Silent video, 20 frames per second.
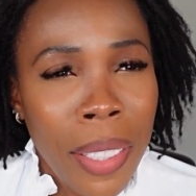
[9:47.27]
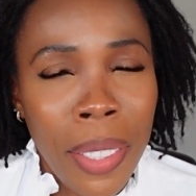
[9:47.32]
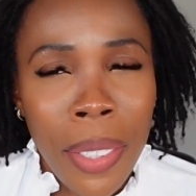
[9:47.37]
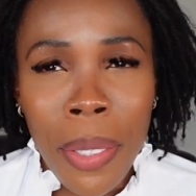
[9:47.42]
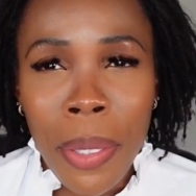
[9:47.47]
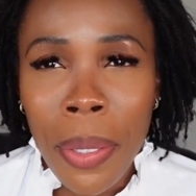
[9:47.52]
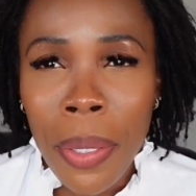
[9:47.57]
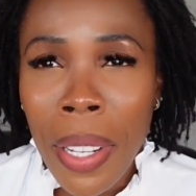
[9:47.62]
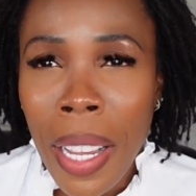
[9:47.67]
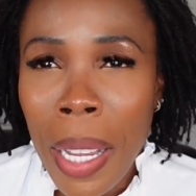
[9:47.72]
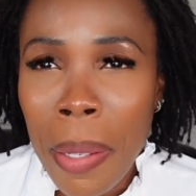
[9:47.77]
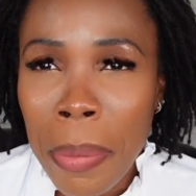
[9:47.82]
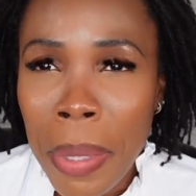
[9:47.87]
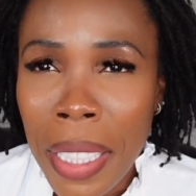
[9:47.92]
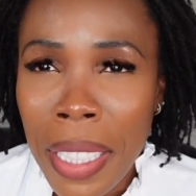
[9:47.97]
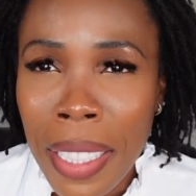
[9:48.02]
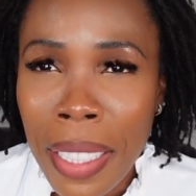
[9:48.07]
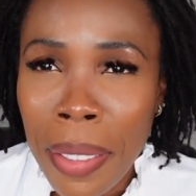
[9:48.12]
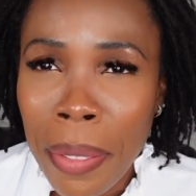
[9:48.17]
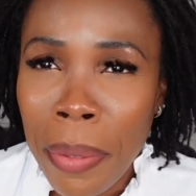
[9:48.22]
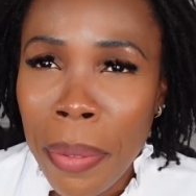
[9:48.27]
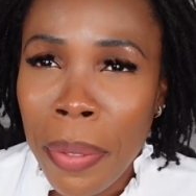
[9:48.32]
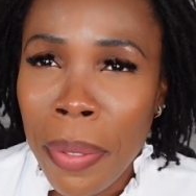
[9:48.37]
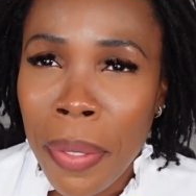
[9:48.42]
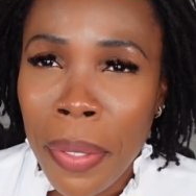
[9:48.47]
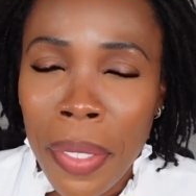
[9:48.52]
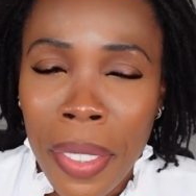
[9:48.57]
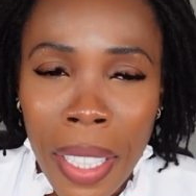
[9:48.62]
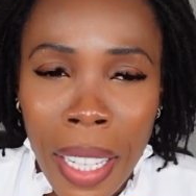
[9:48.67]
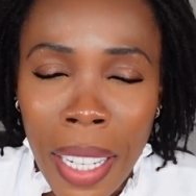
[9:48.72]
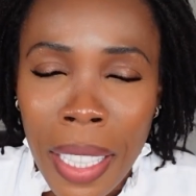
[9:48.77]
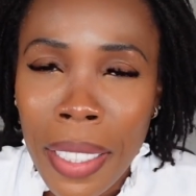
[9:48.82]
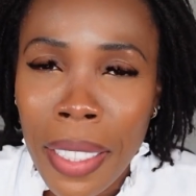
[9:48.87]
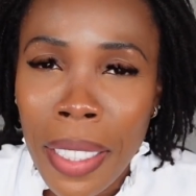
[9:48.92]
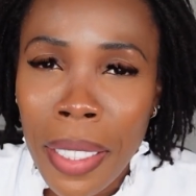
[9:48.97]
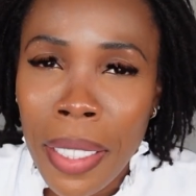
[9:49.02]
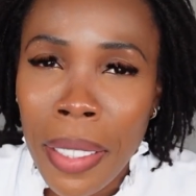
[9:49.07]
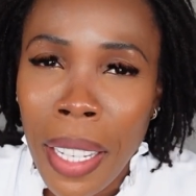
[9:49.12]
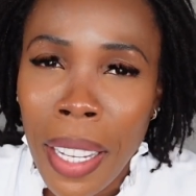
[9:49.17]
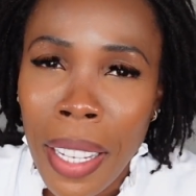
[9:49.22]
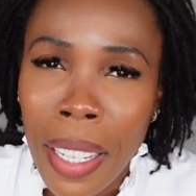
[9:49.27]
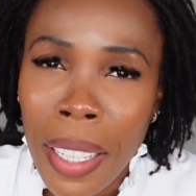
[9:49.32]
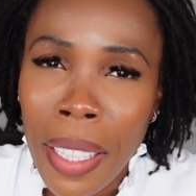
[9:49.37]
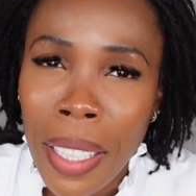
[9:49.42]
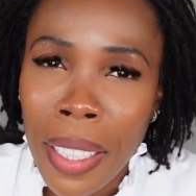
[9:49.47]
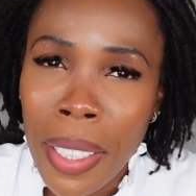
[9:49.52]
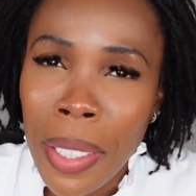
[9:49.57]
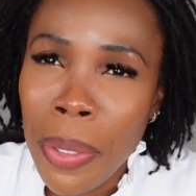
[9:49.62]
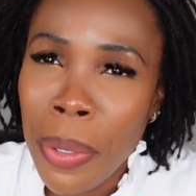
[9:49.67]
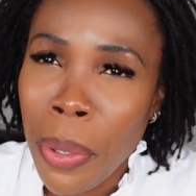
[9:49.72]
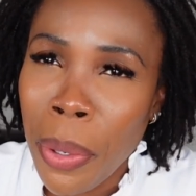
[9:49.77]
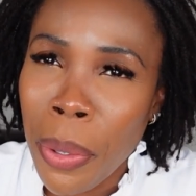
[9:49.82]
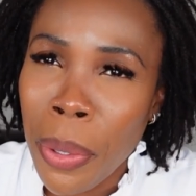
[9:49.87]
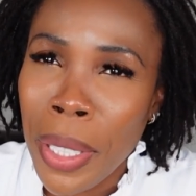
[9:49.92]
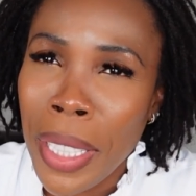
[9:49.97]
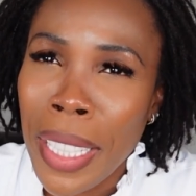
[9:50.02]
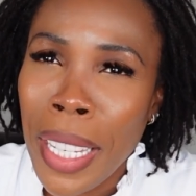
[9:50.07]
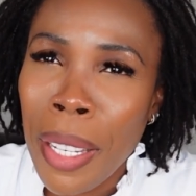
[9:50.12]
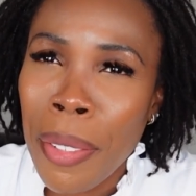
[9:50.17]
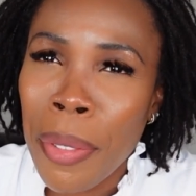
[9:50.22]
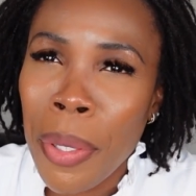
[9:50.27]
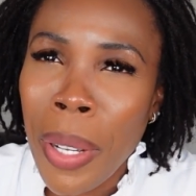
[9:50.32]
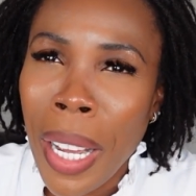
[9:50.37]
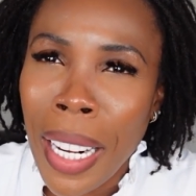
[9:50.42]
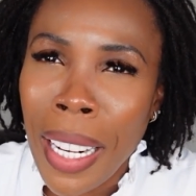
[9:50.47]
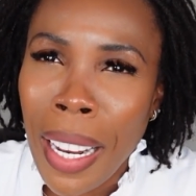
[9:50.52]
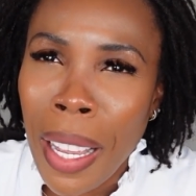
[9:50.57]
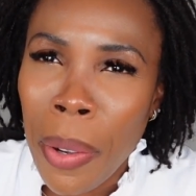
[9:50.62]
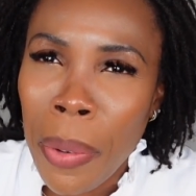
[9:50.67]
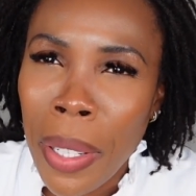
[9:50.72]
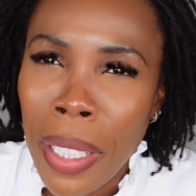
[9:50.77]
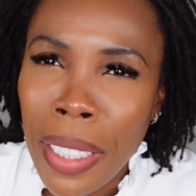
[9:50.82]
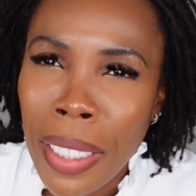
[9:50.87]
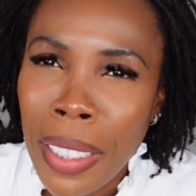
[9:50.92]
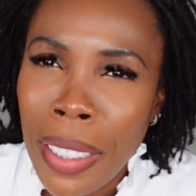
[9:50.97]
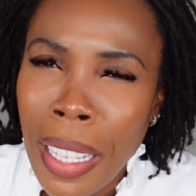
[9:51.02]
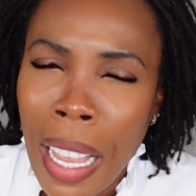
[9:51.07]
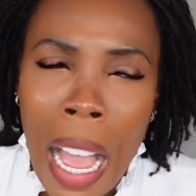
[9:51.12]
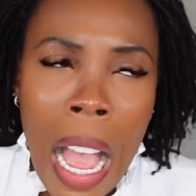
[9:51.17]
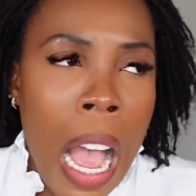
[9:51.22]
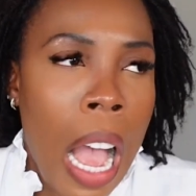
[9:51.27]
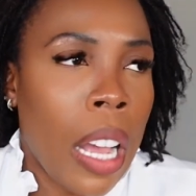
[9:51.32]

you go and meet him. I need or he gave you allowance.